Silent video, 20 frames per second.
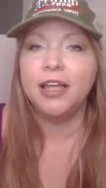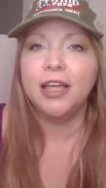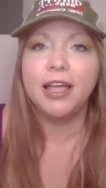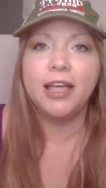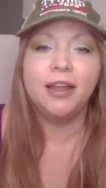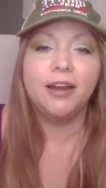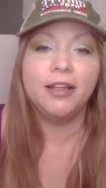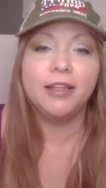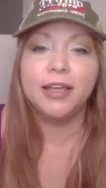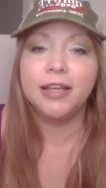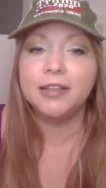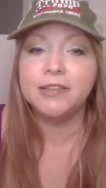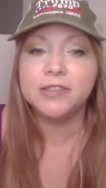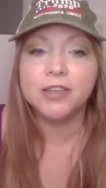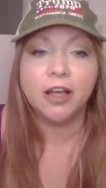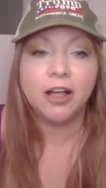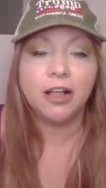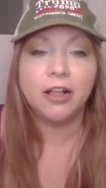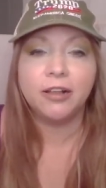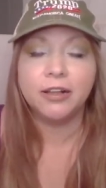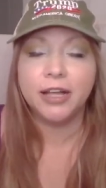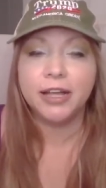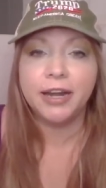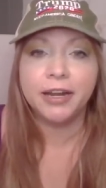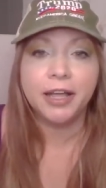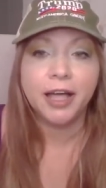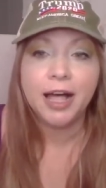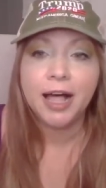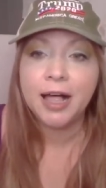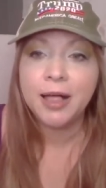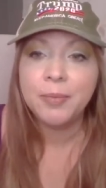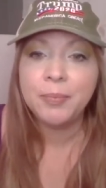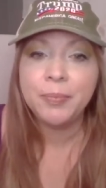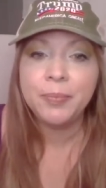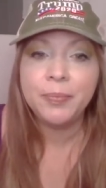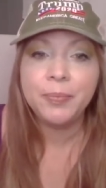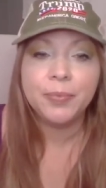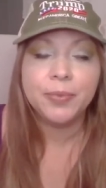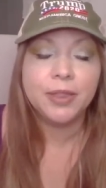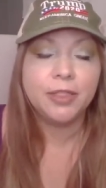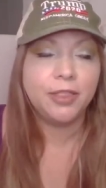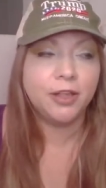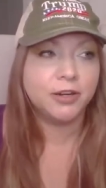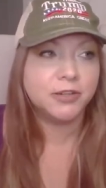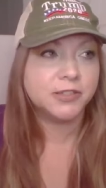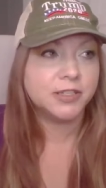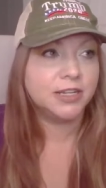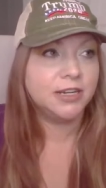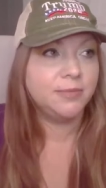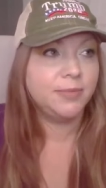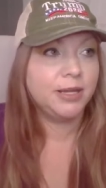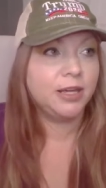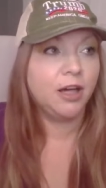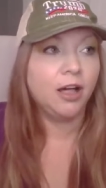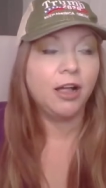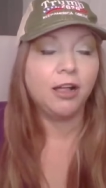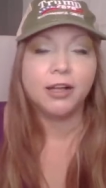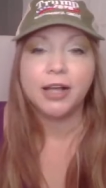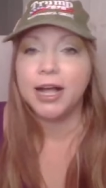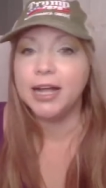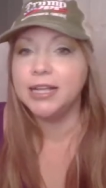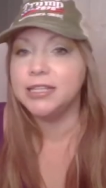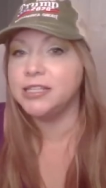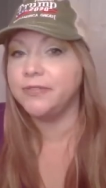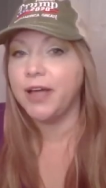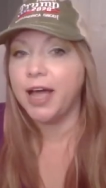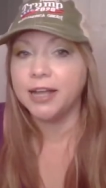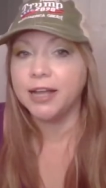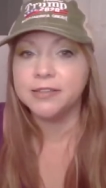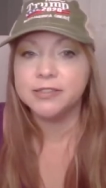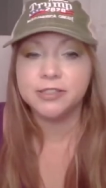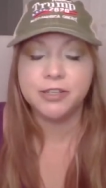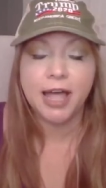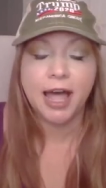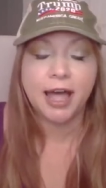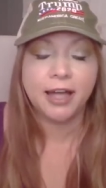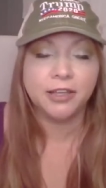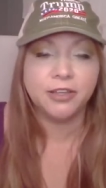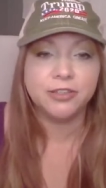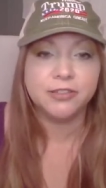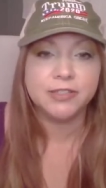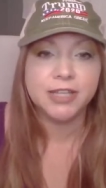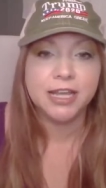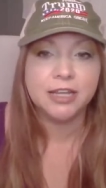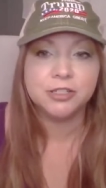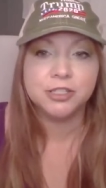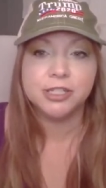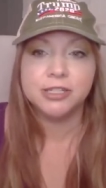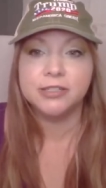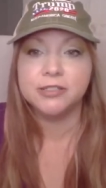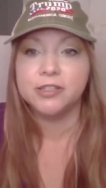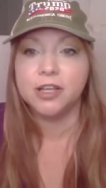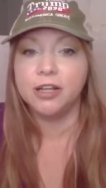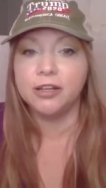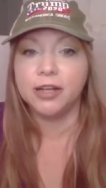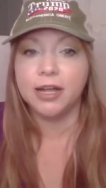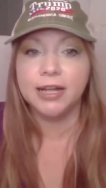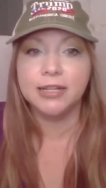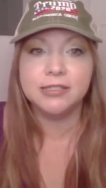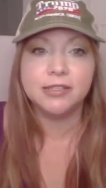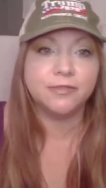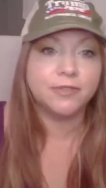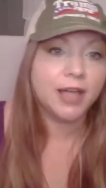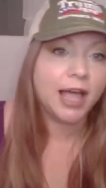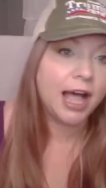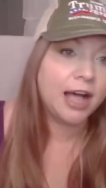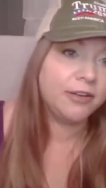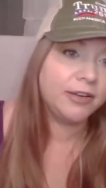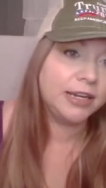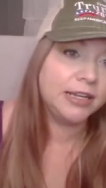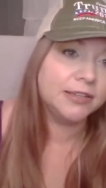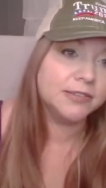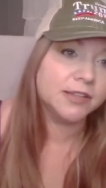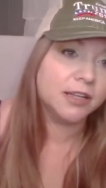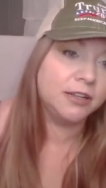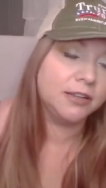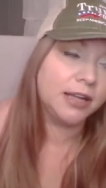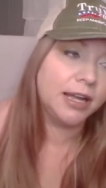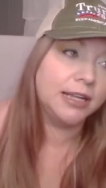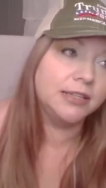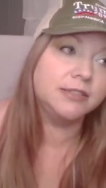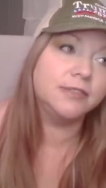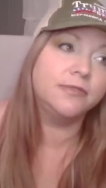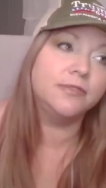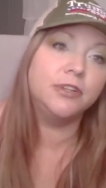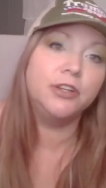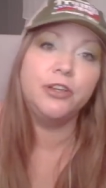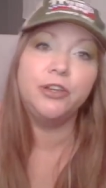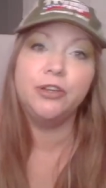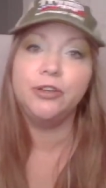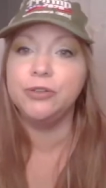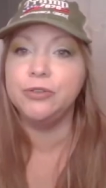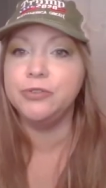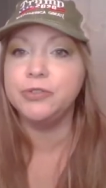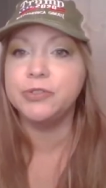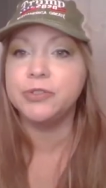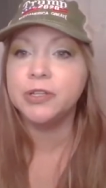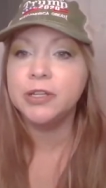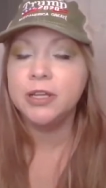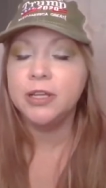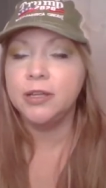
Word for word: It, it's all going to come. There's going to be all kinds of ac- accusations, all kinds of outings, all kinds of news.